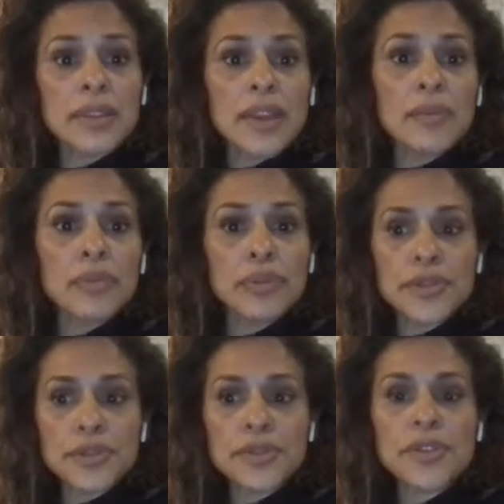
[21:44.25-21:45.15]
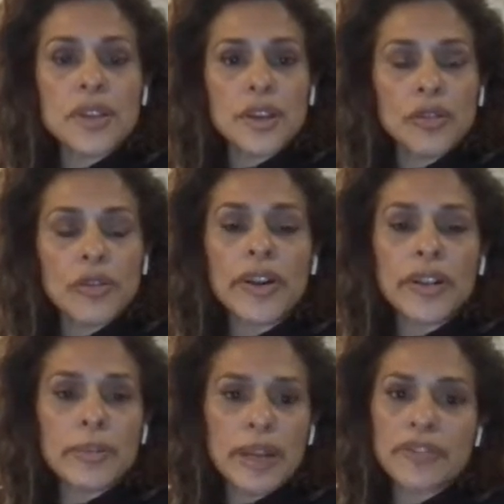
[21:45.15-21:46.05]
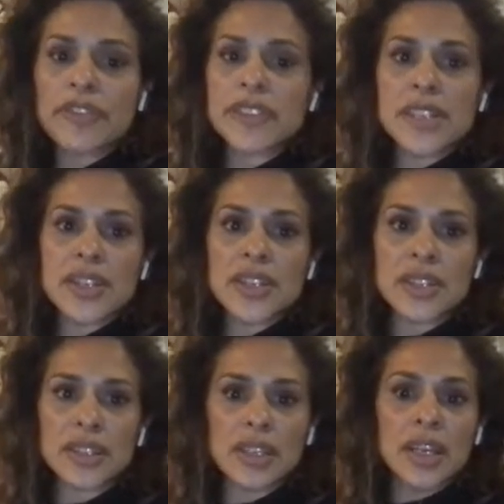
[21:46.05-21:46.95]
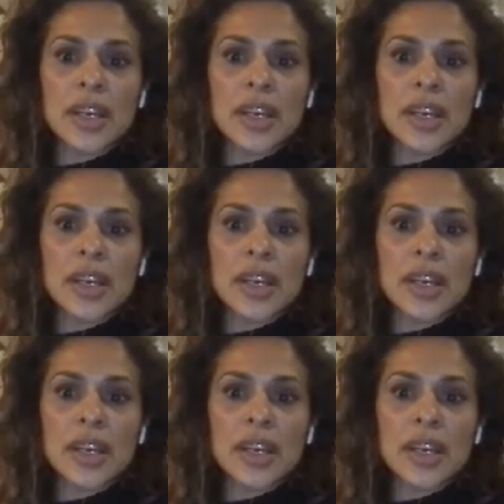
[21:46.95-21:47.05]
then produce a chronic manifestation.